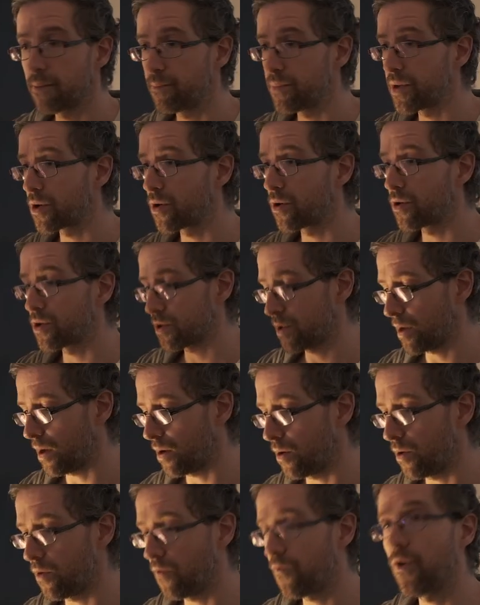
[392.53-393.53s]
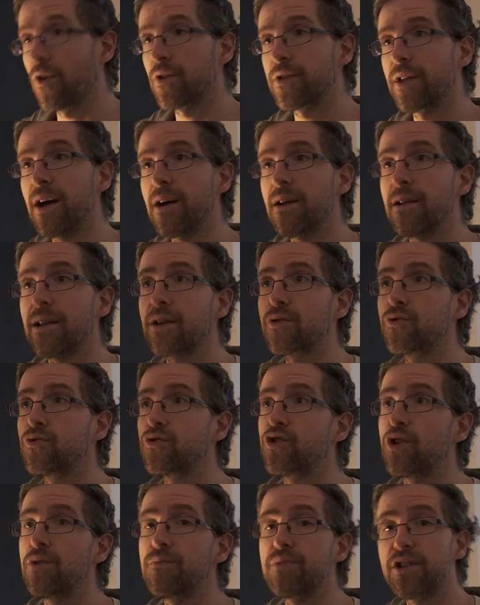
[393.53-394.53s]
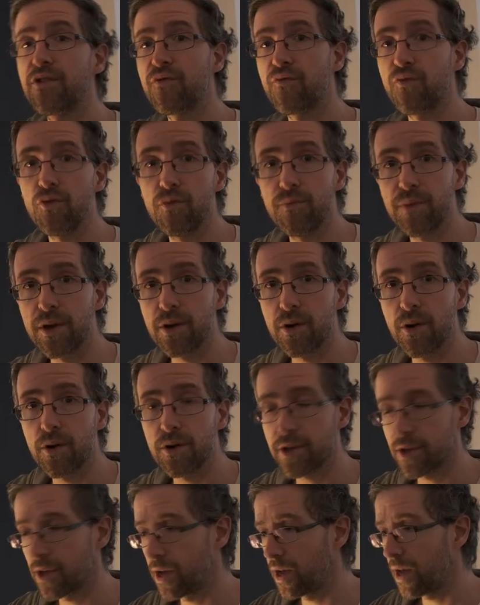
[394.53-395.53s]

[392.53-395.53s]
Because for now, like, the jump is full because